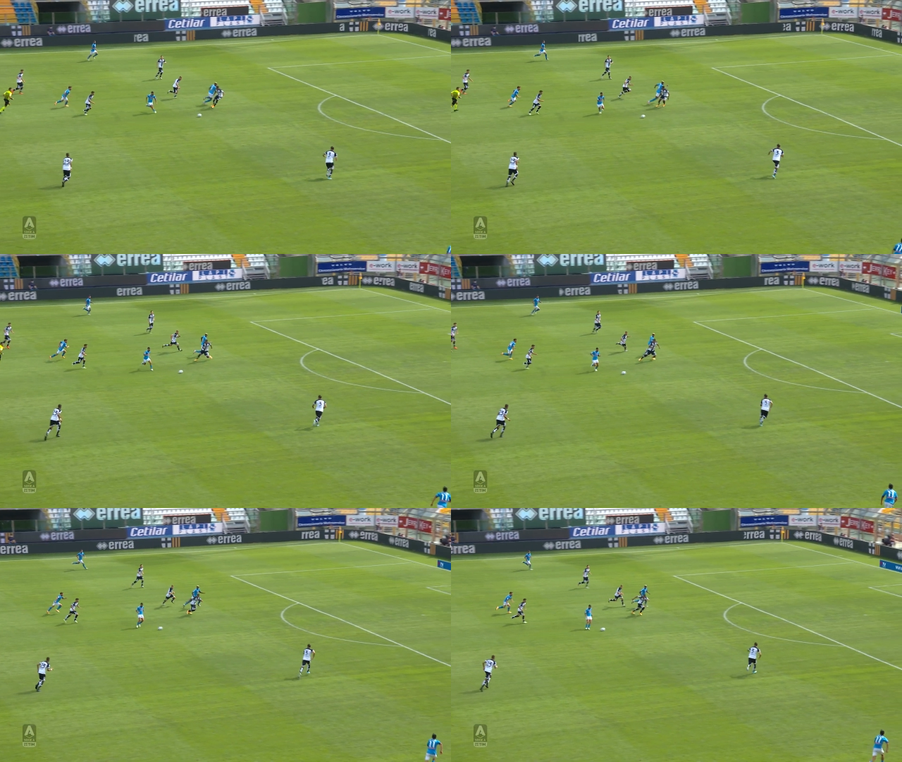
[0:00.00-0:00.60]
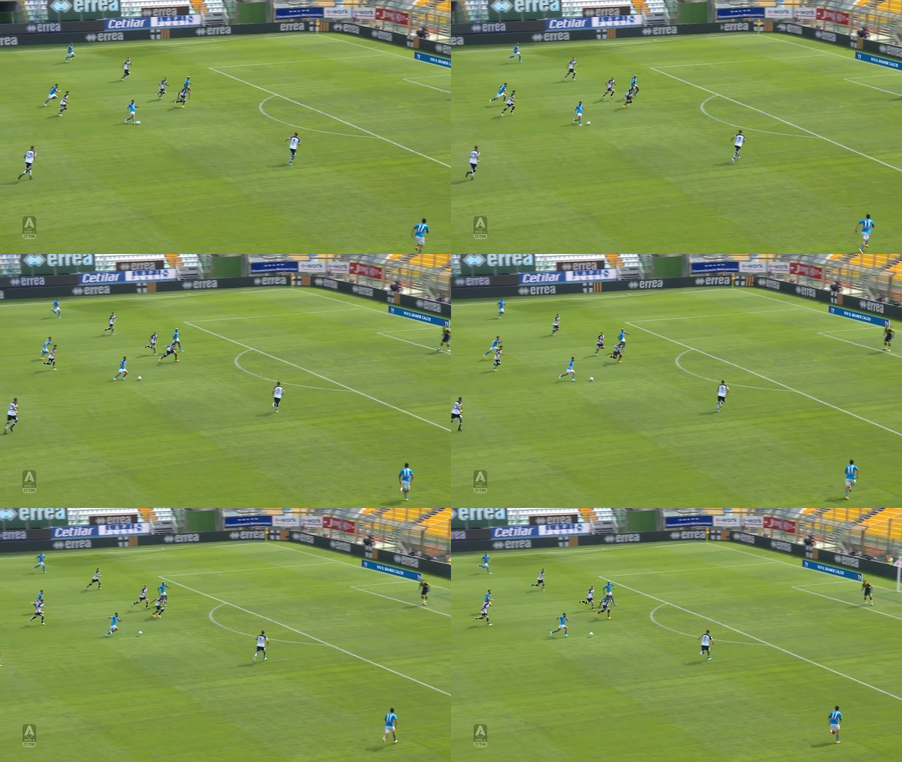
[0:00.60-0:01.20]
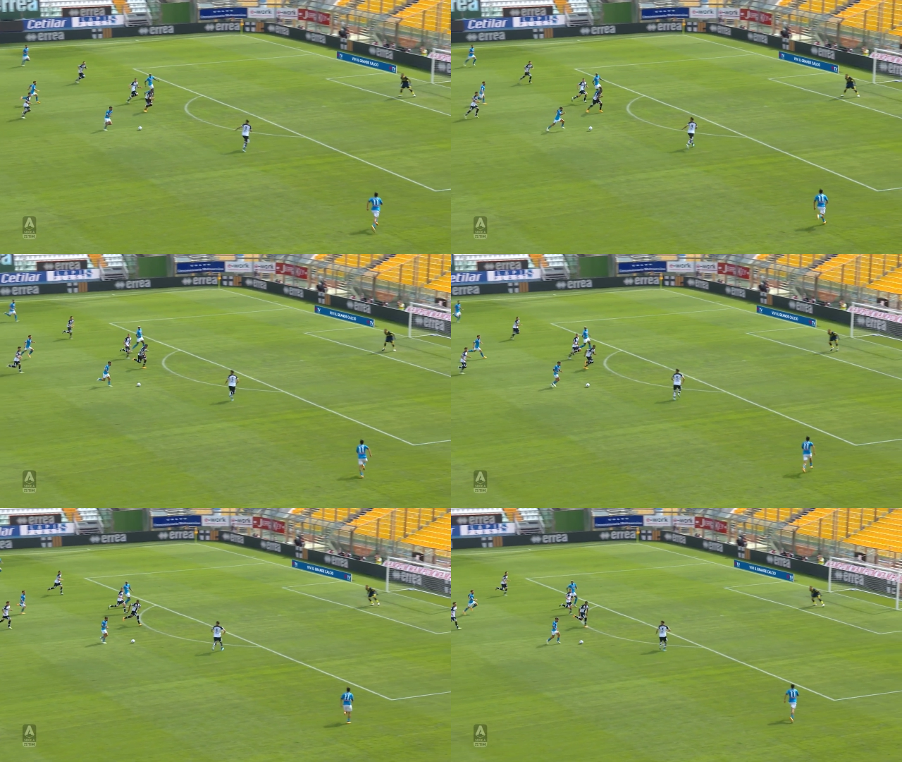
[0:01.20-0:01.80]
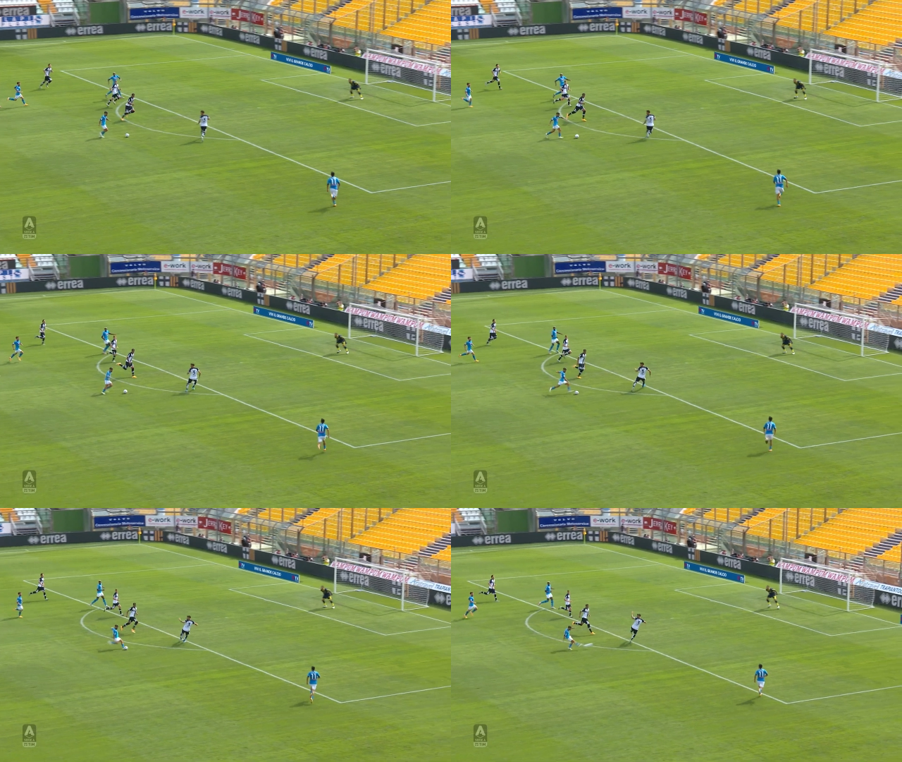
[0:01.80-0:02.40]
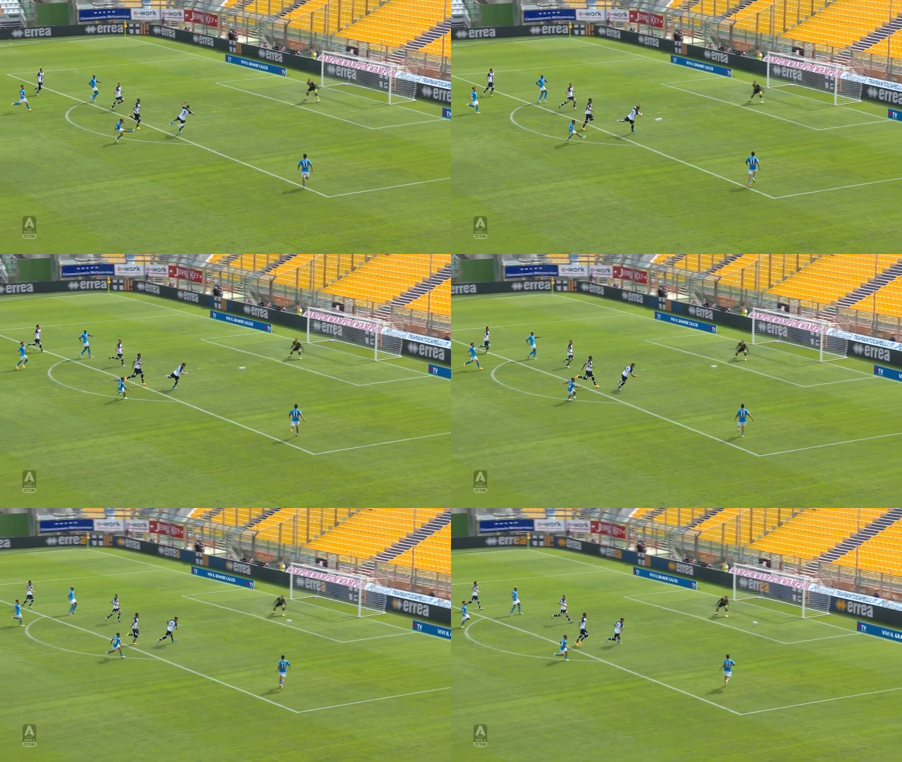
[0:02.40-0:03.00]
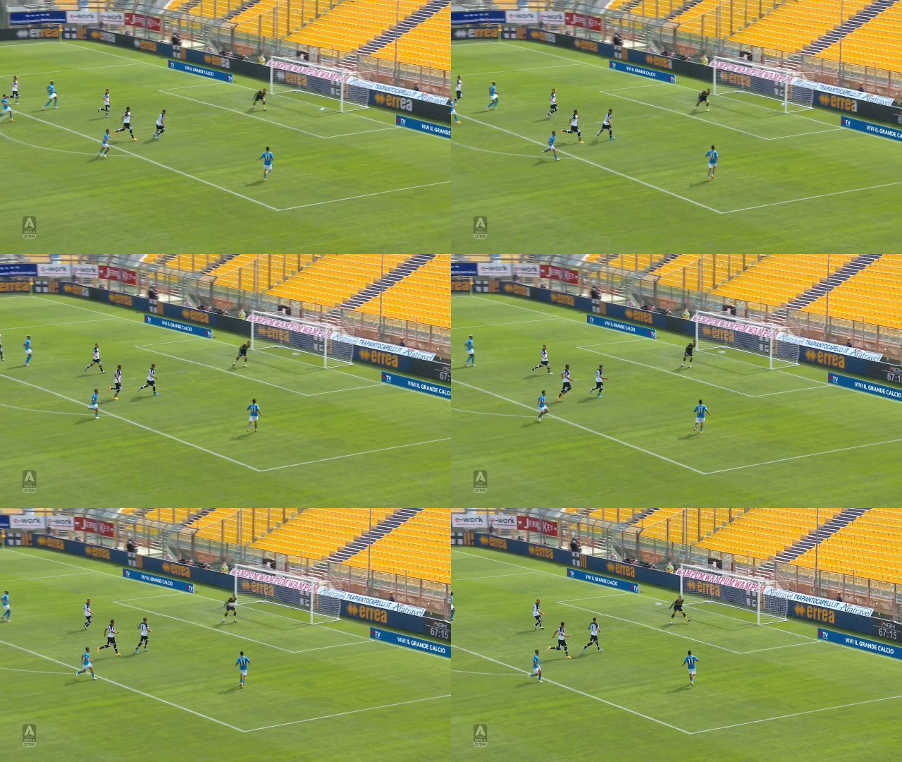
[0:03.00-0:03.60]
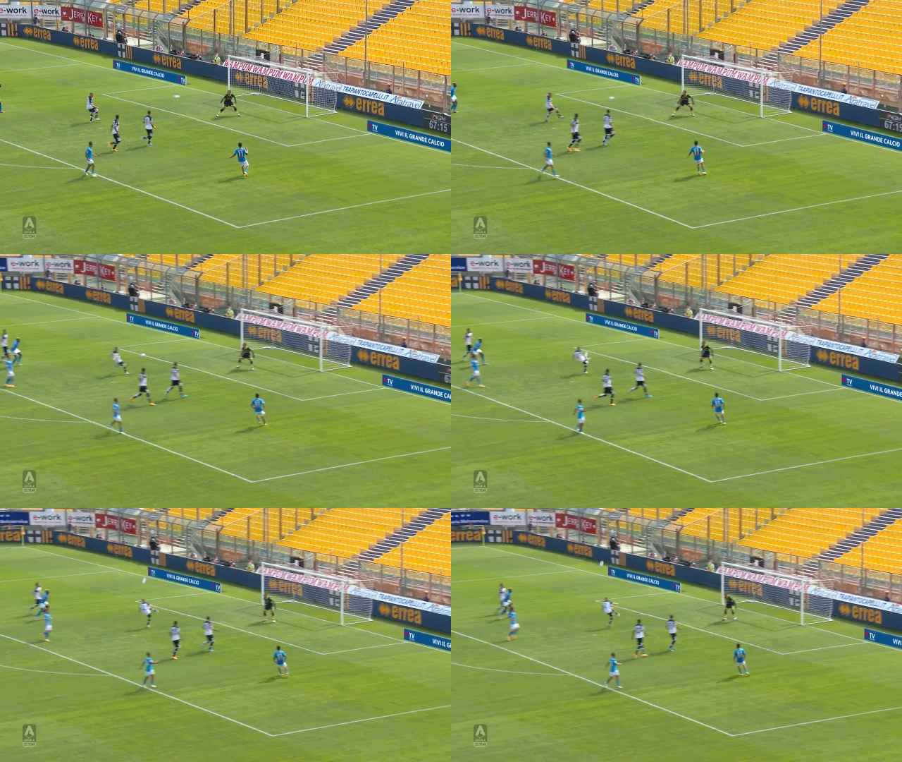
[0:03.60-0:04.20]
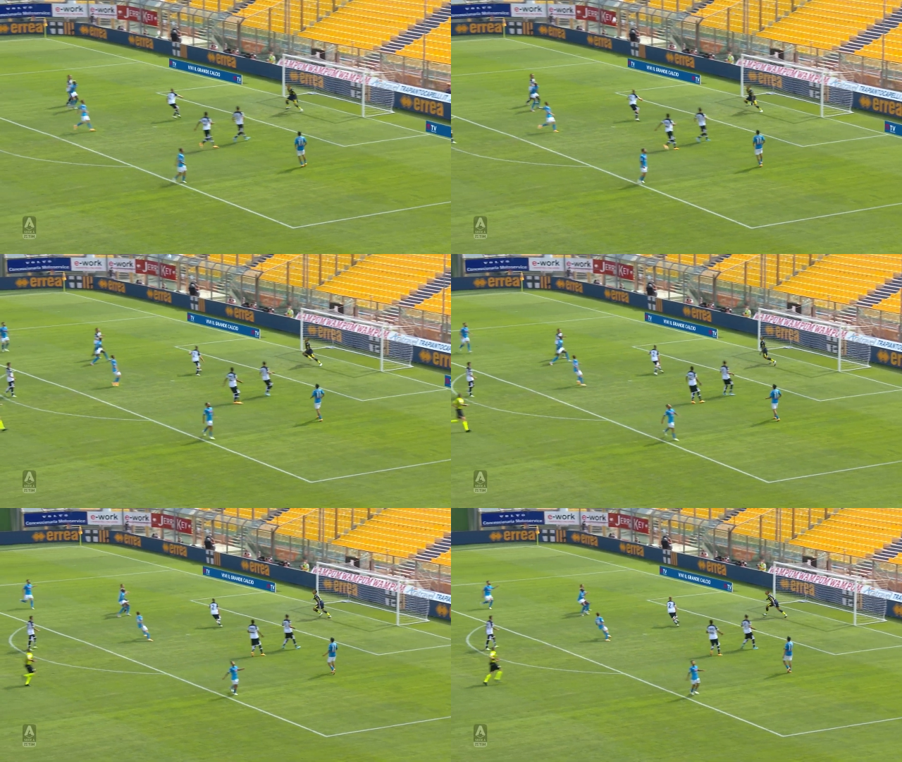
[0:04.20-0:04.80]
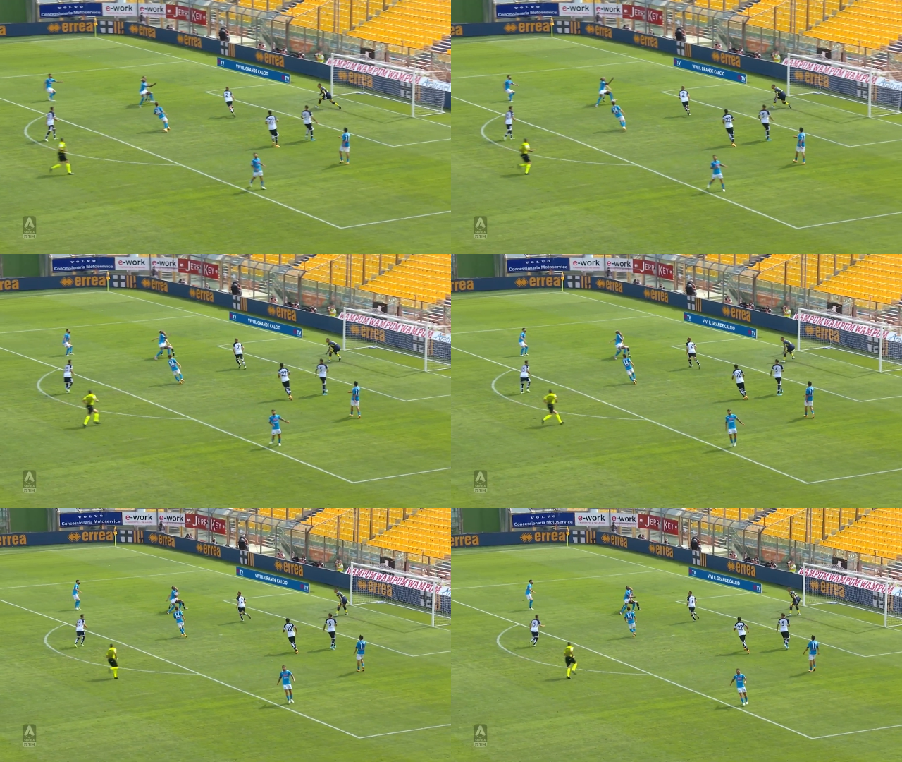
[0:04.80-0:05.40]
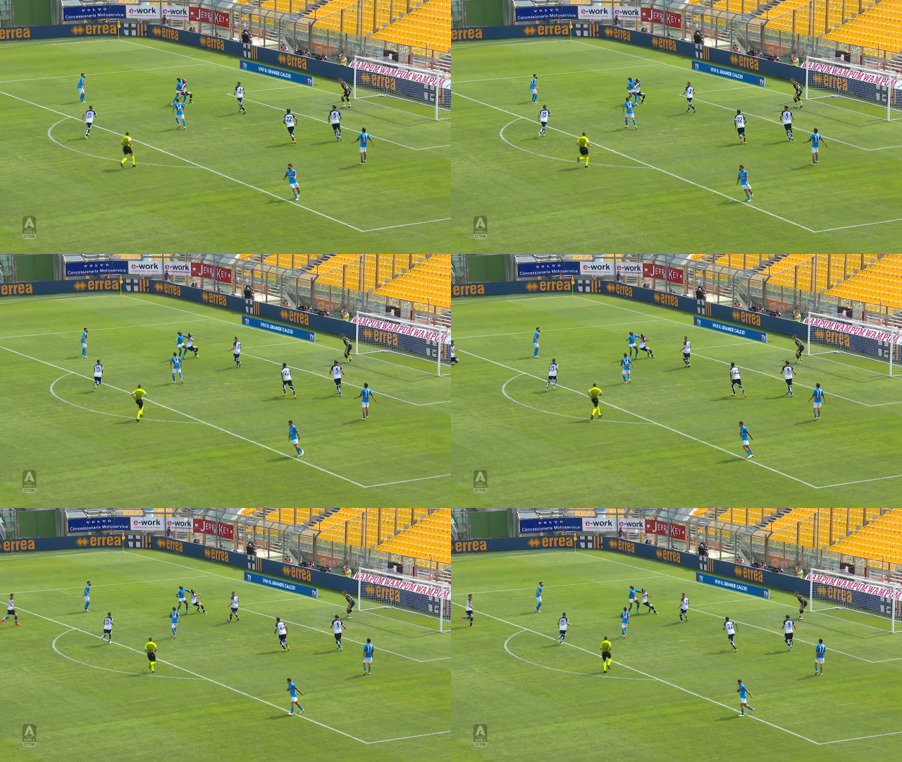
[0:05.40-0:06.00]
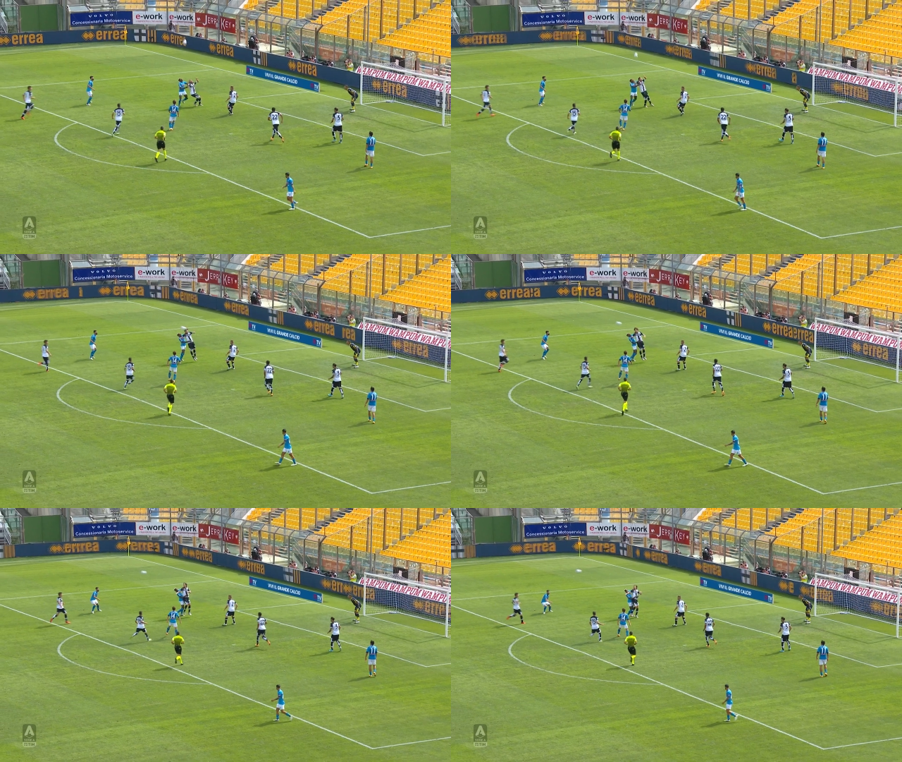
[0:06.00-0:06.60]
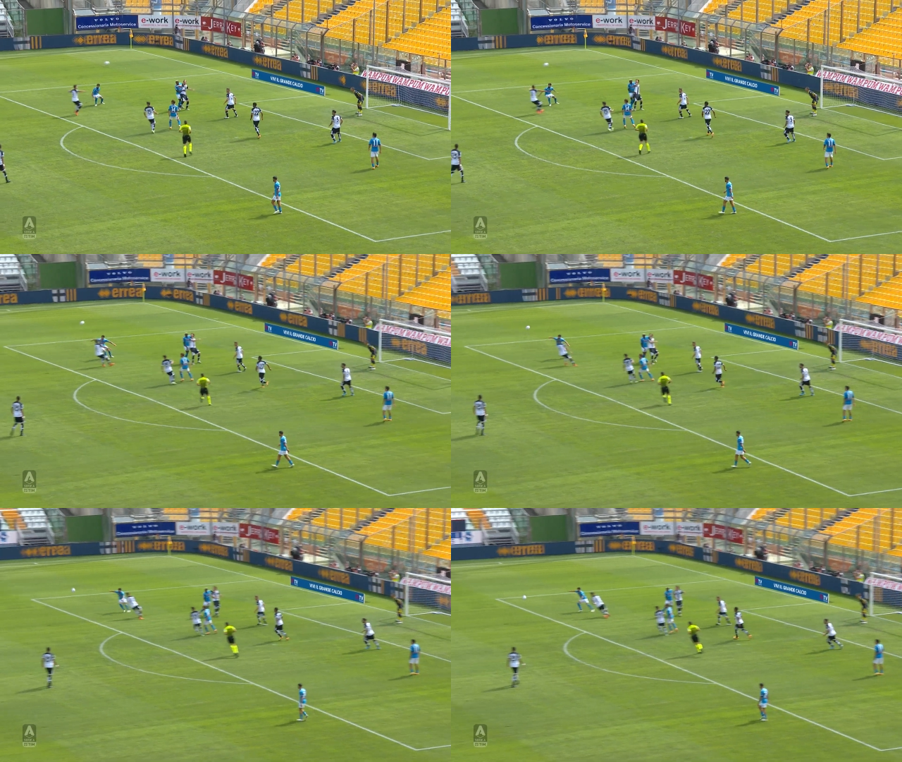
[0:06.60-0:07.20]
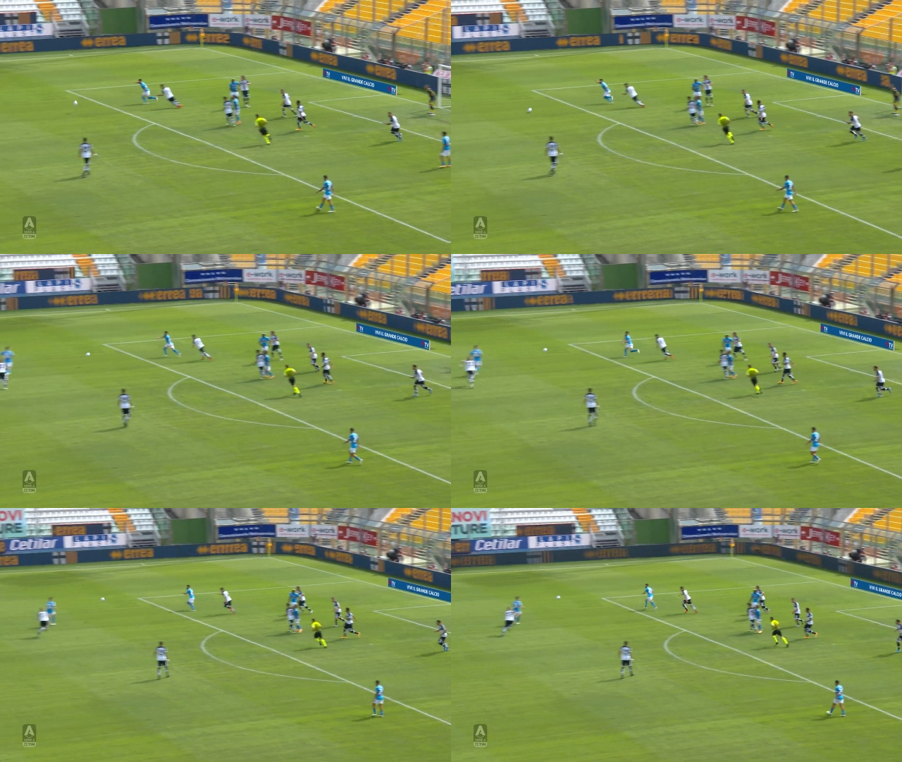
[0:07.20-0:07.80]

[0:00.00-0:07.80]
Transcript: (no speaker visible)